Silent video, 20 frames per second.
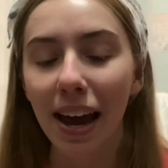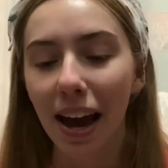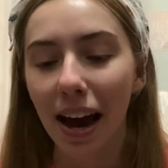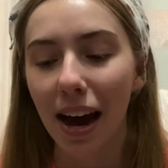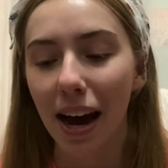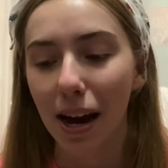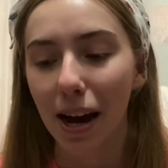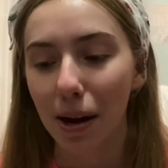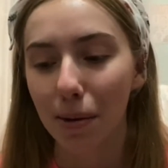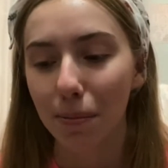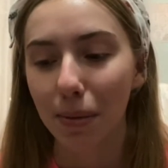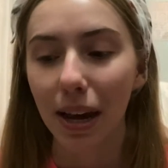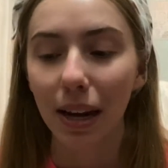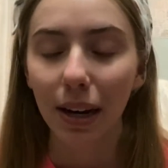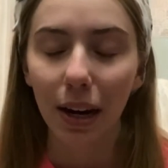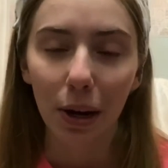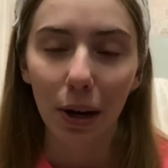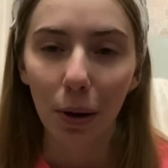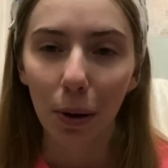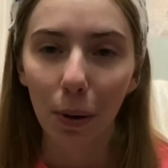and
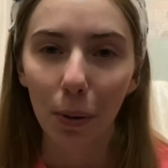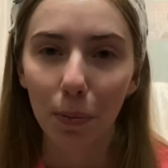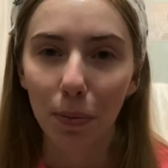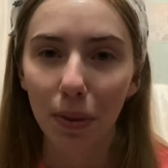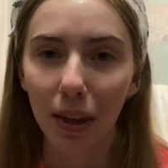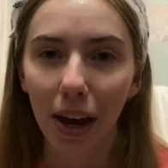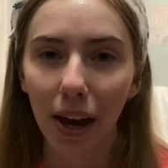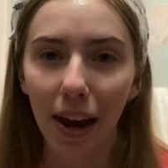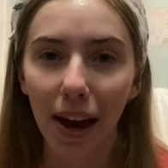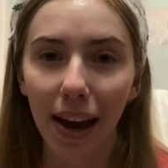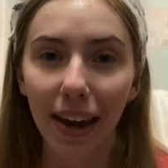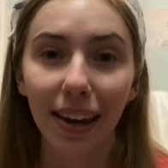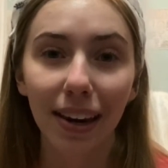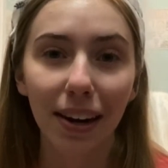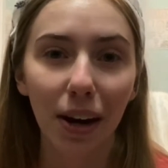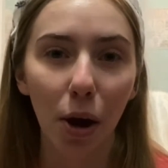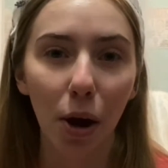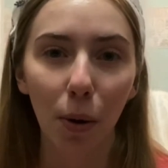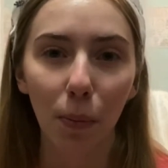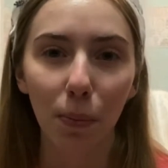I hope that I can
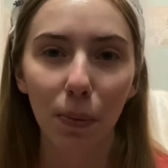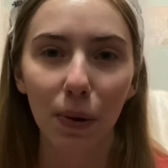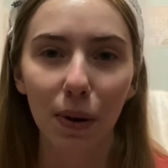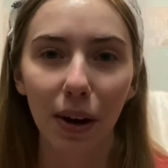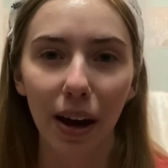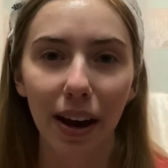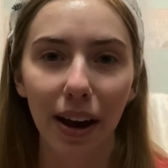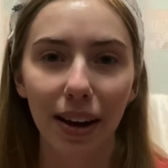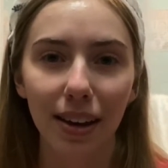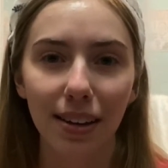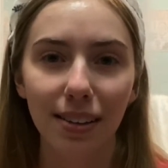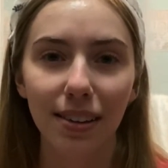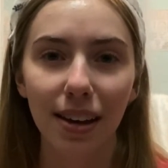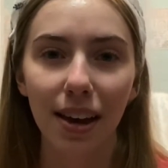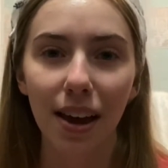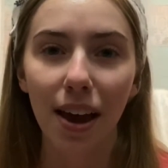help you guys